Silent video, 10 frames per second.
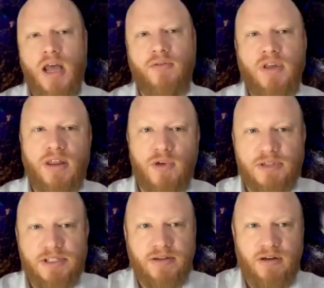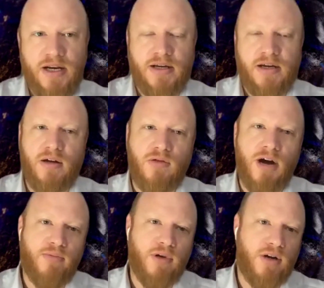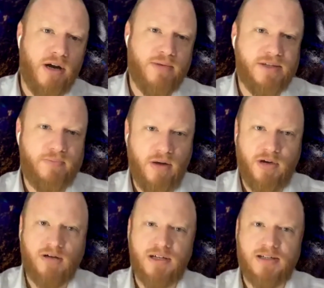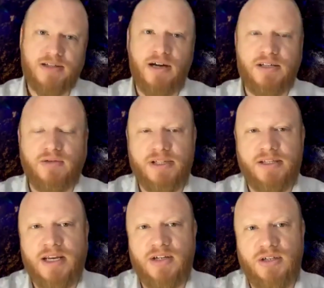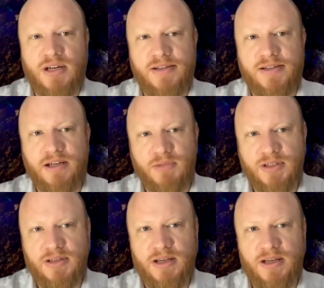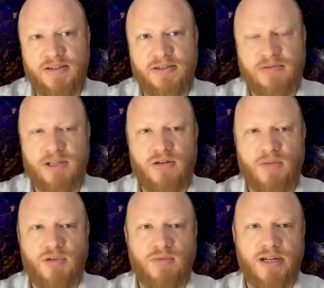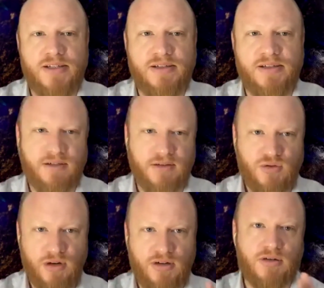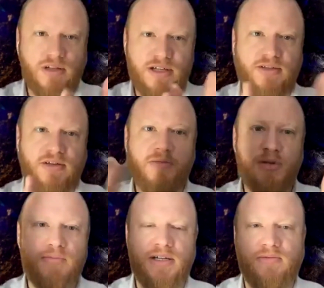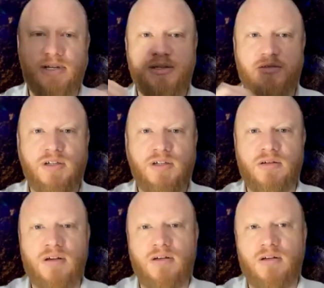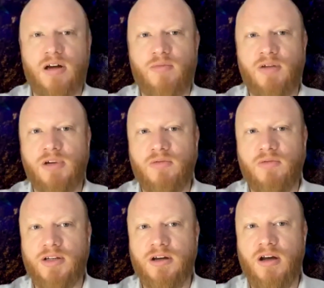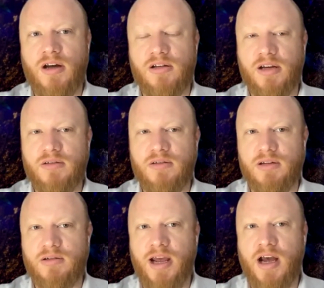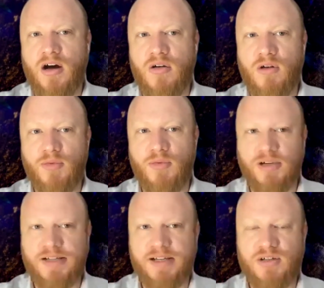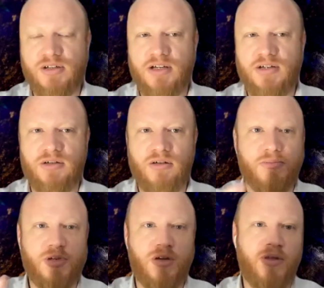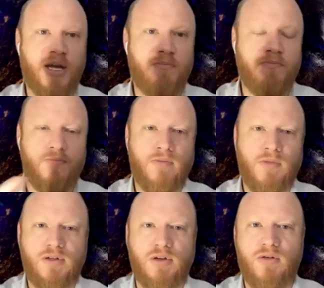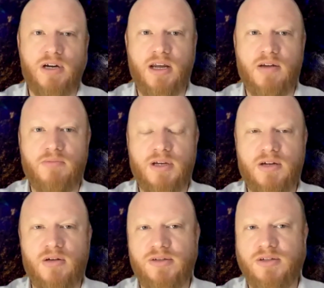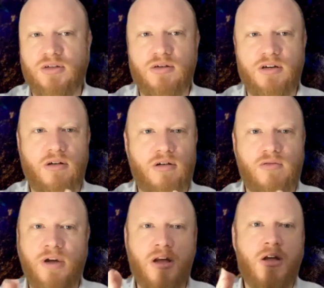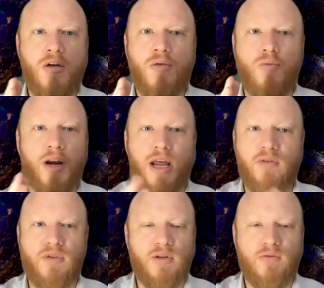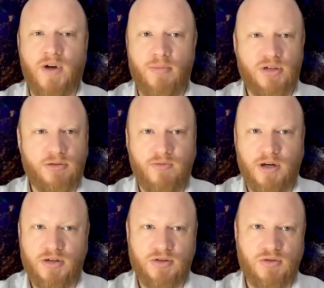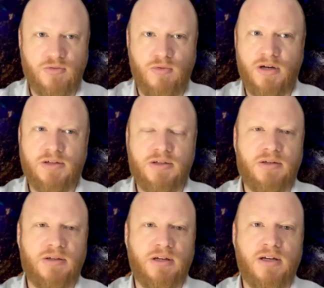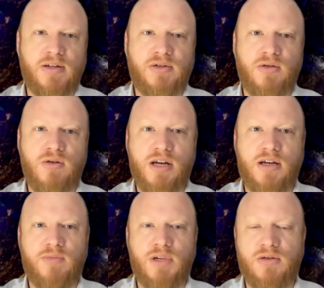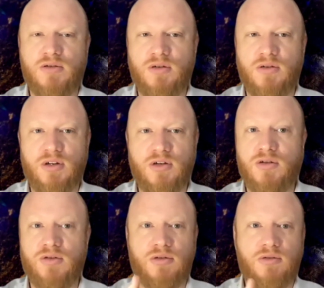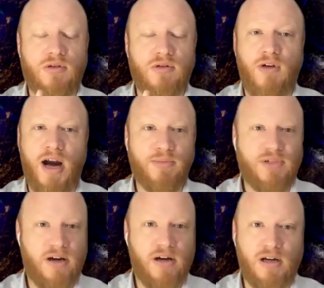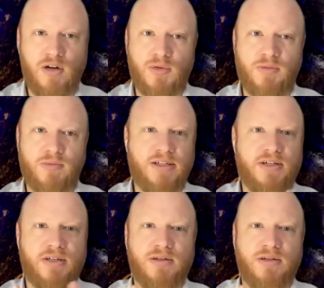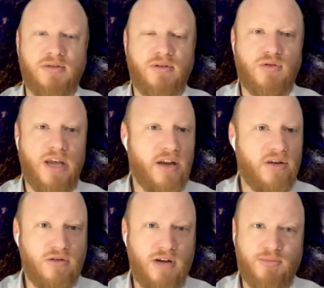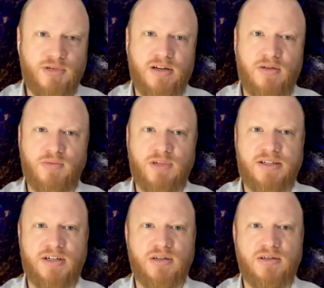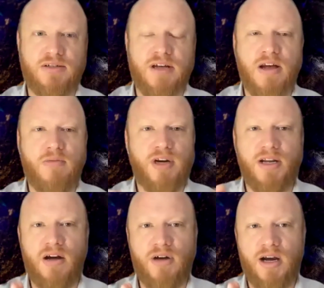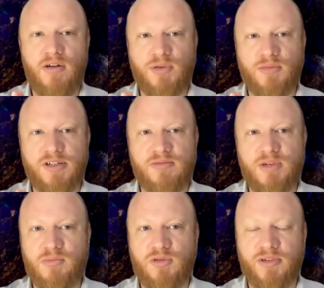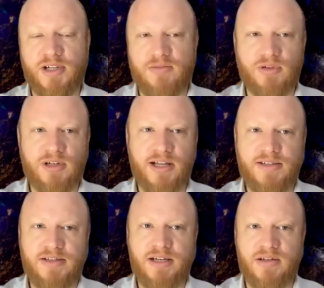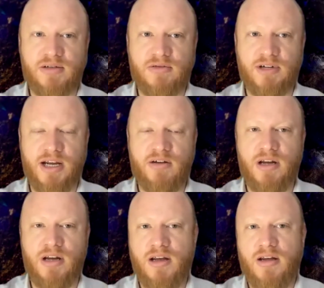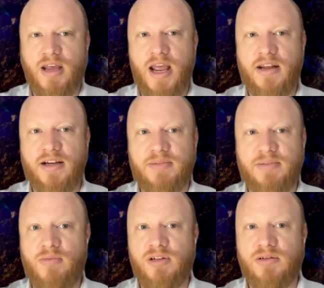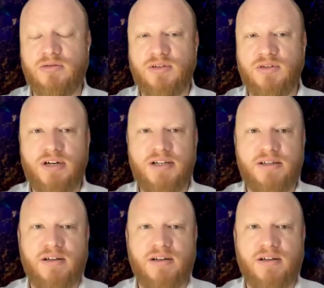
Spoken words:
everything that we've designed, Grape is primarily designed so it's each segment has to be optimized. It's structurally designed to be piecewise segment. I really wanted to highlight that our optimization engine goes beyond that. So it can be constituted of whatever arbitrary functions you want. So it can be, you can use crab style optimizations, you can do grape style optimizations, but our optimizer is much more flexible and allows to take into account any experimental constraints